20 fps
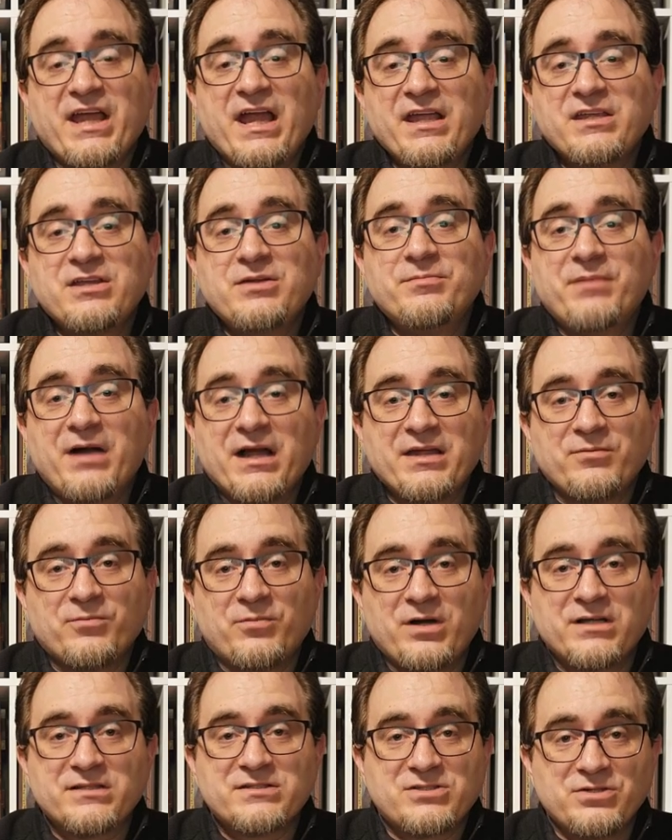that you might
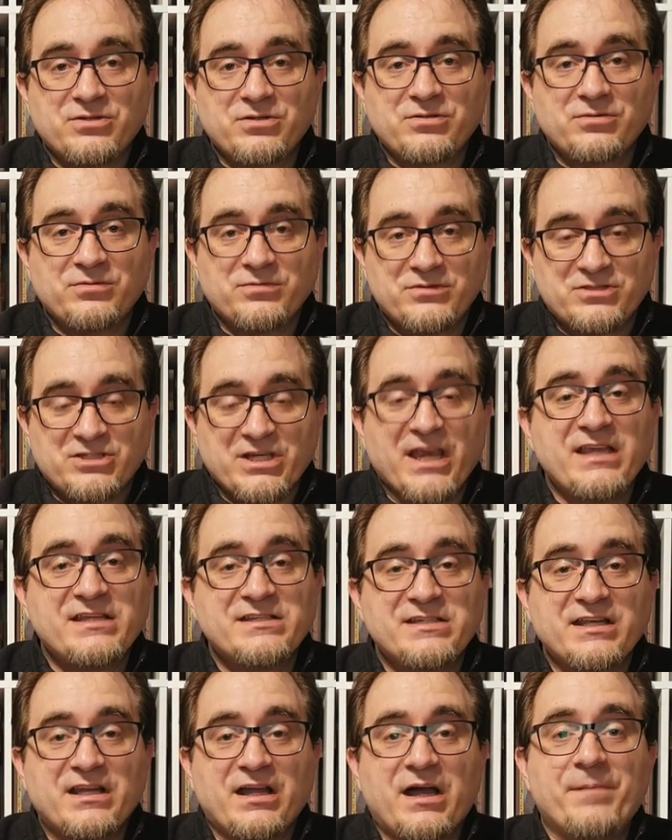want to
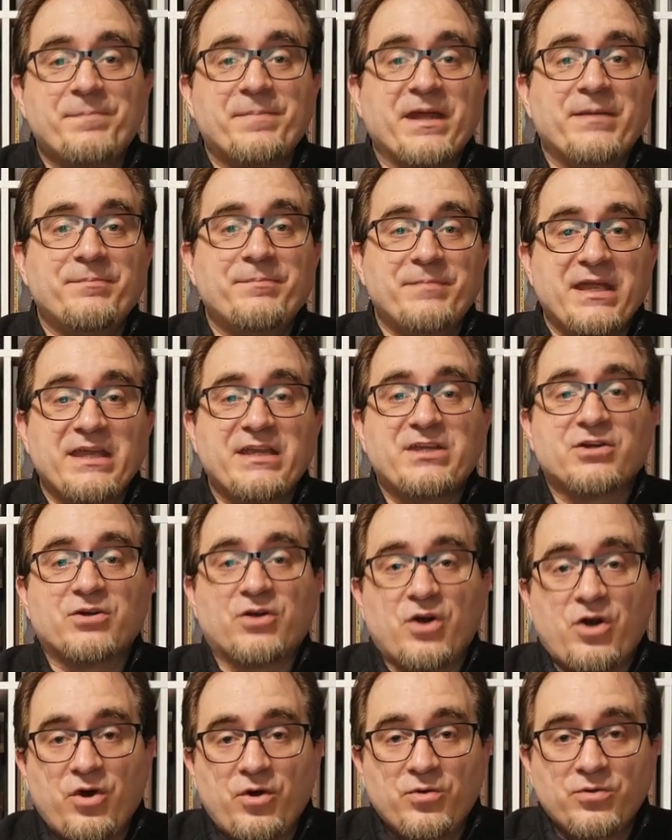change it up and make your
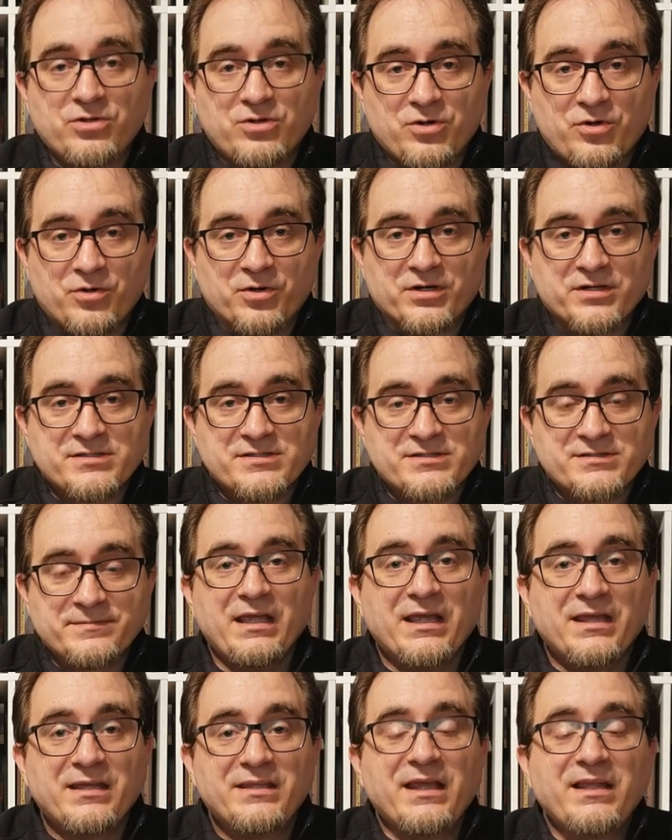own course.
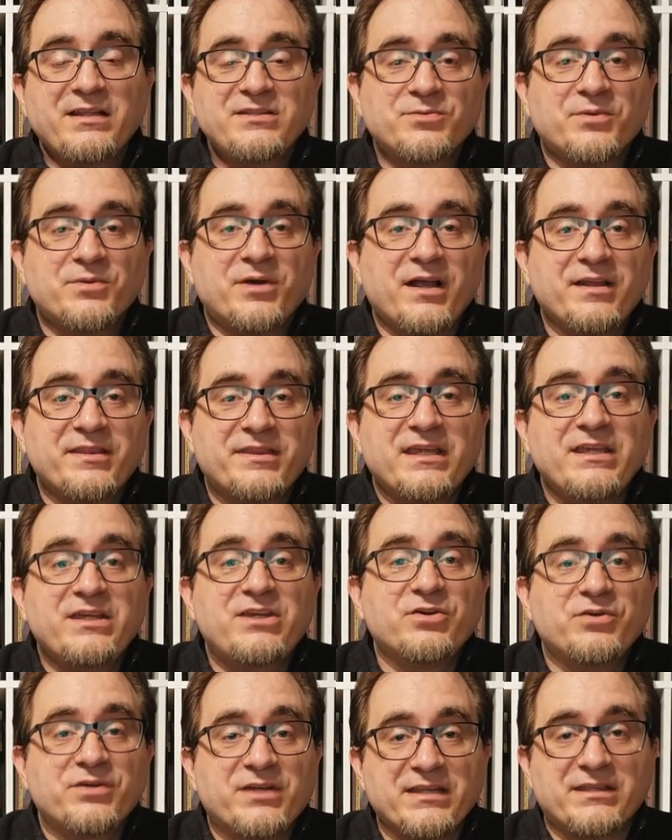And that's where I think
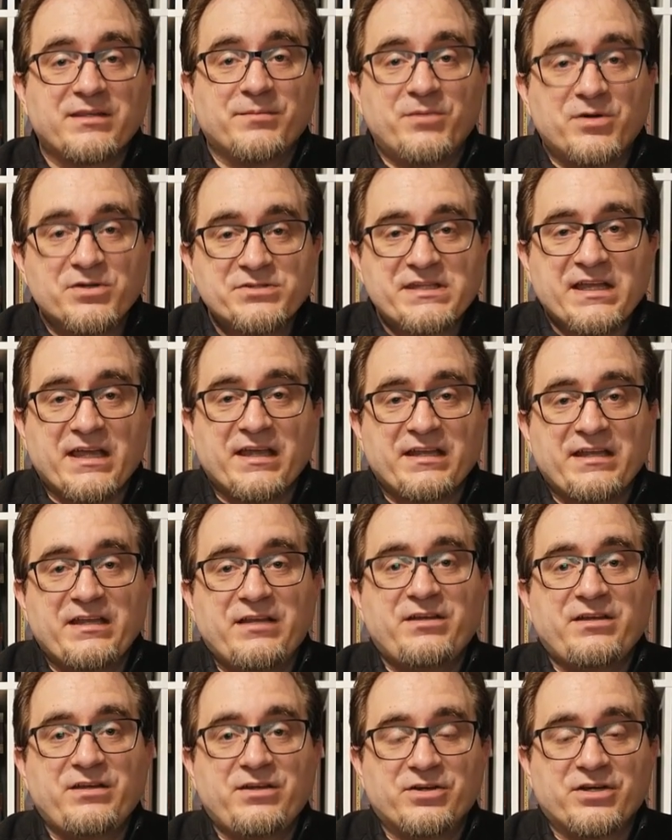you'll get the most out of
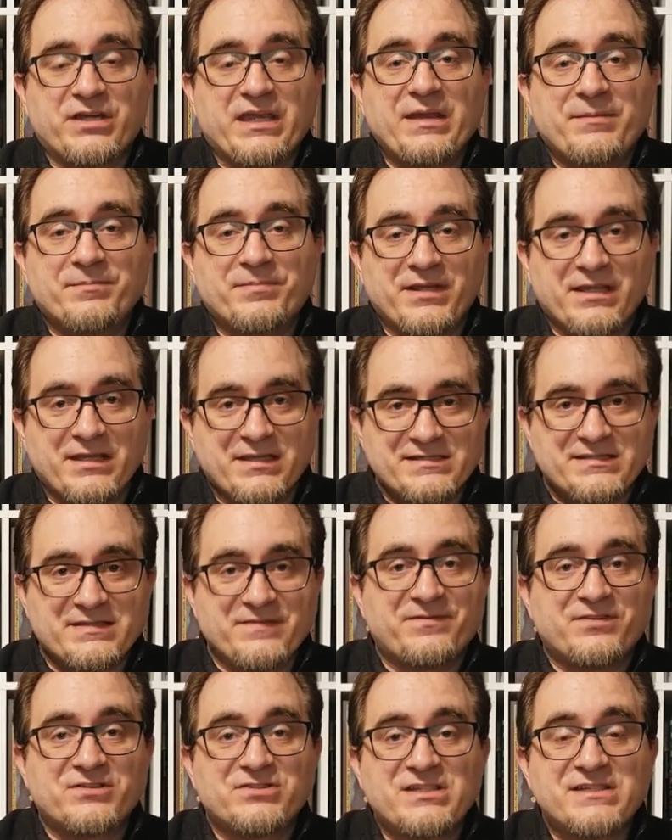your gameplays.
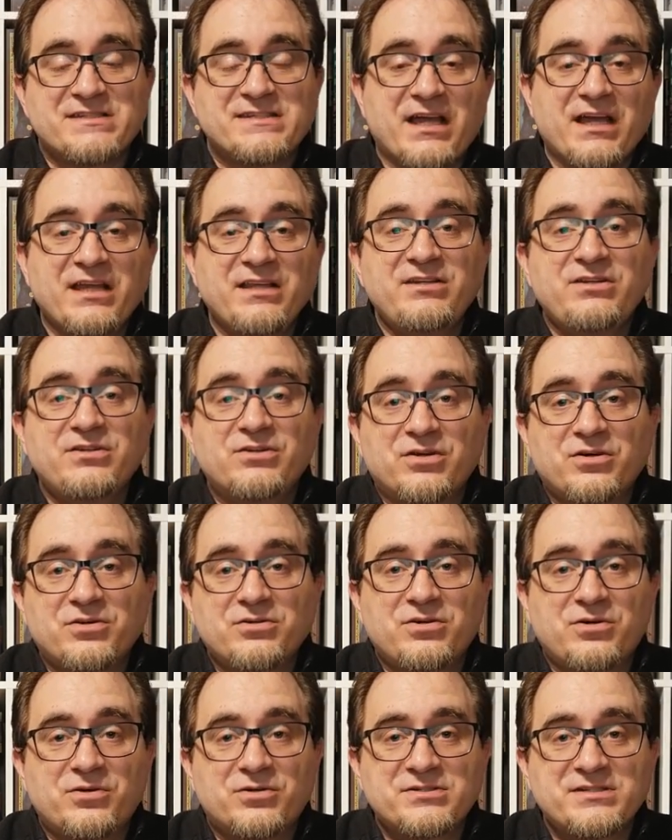If you're designing your
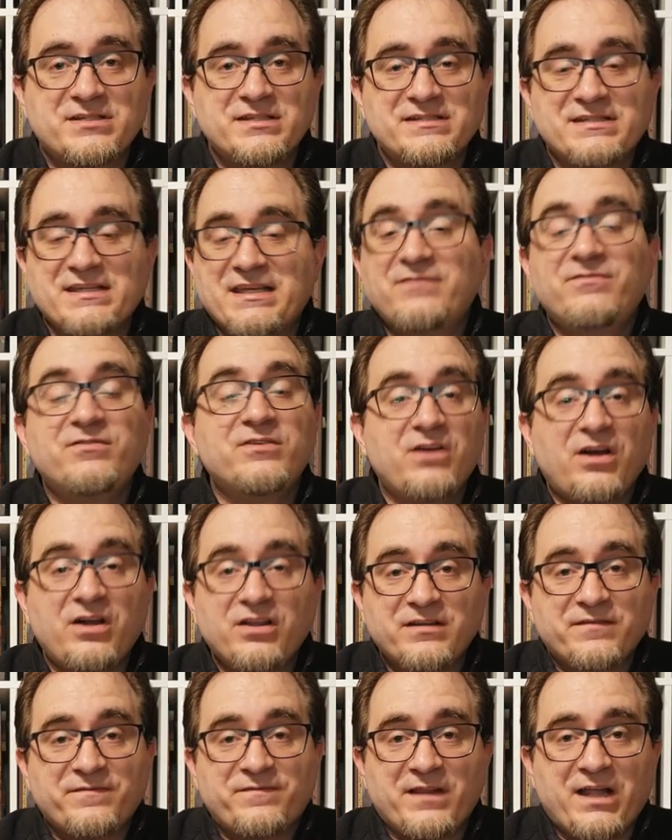own courses even
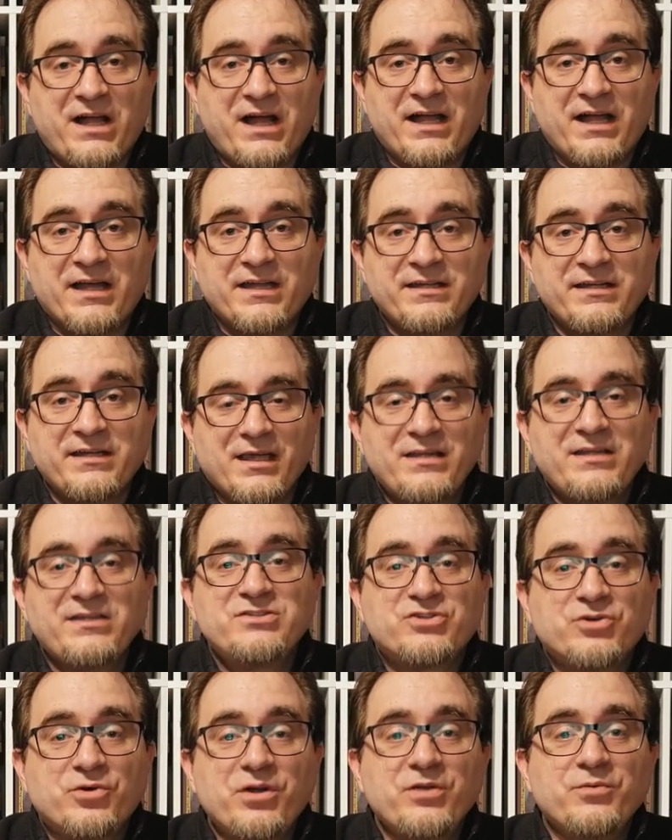on the fly and
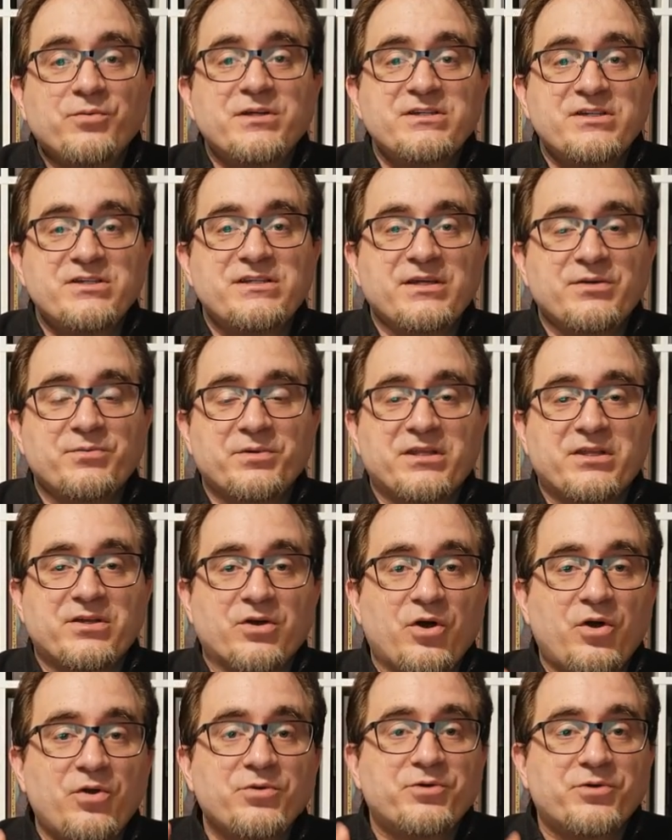enjoying what you did with
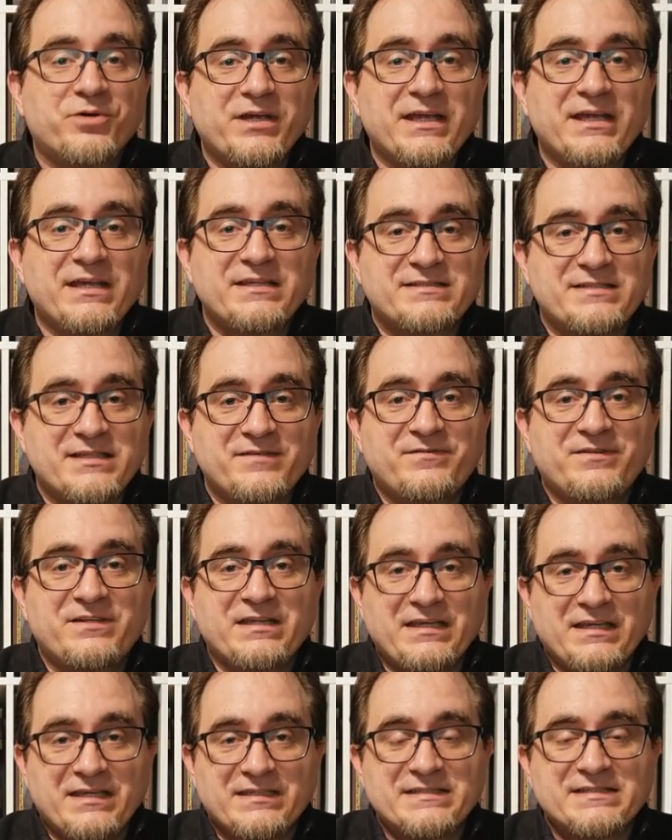your own
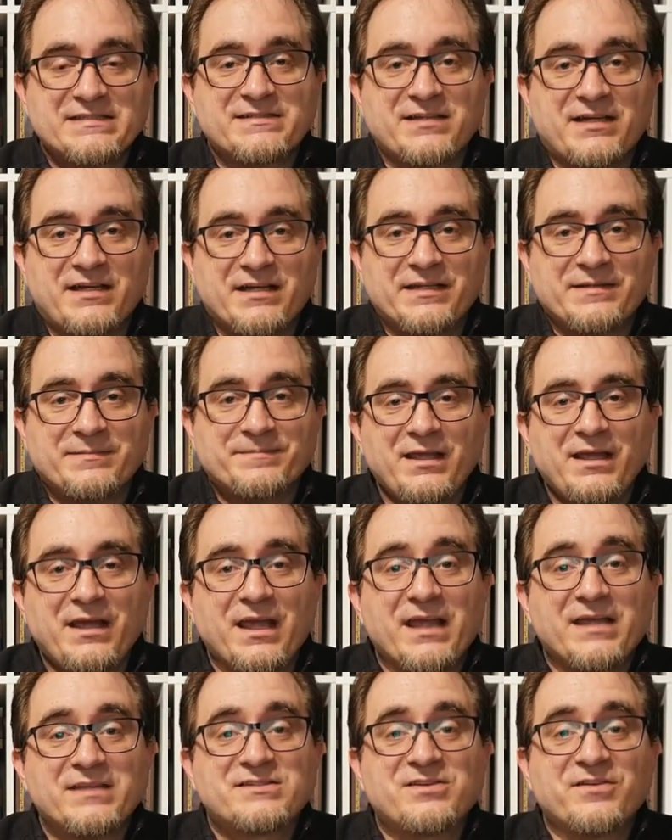creativity and design.
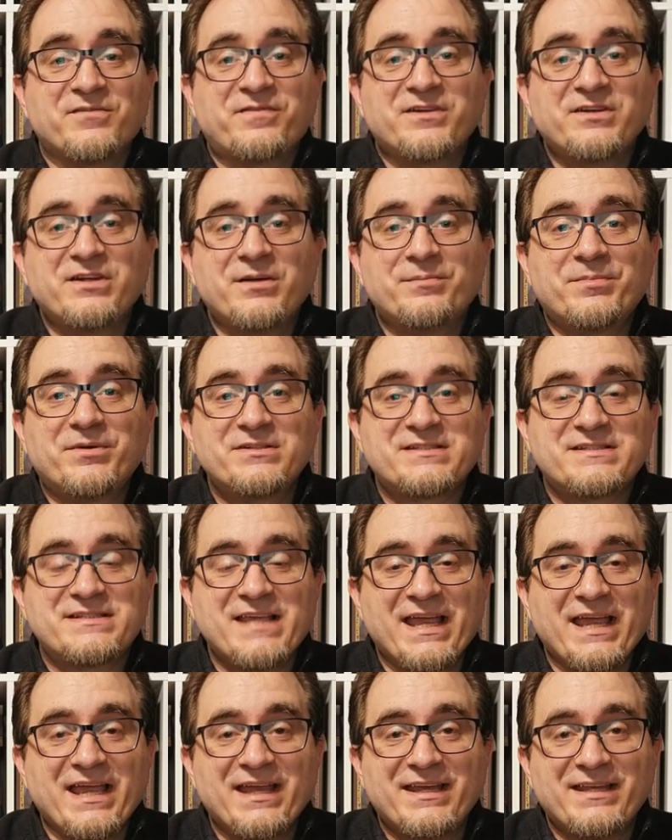And so for number
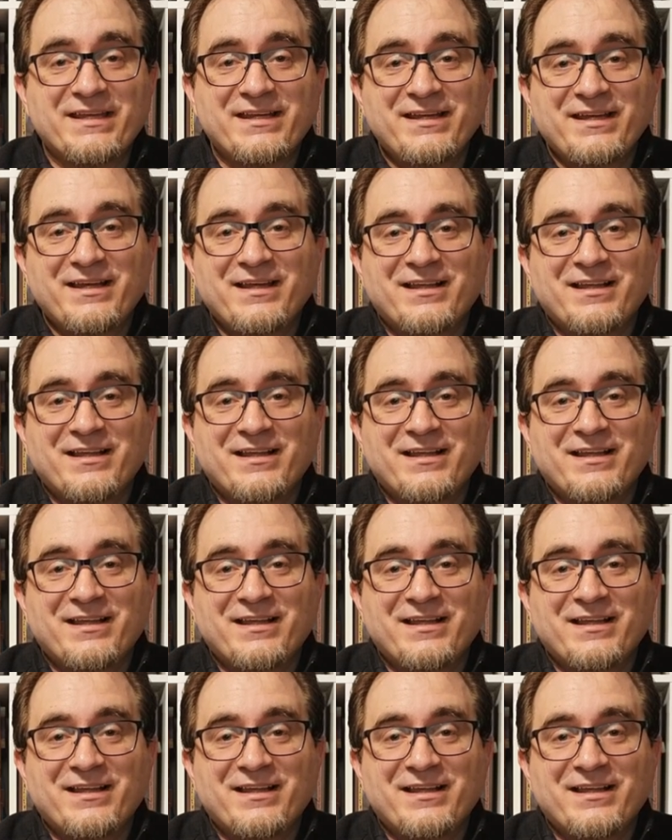10,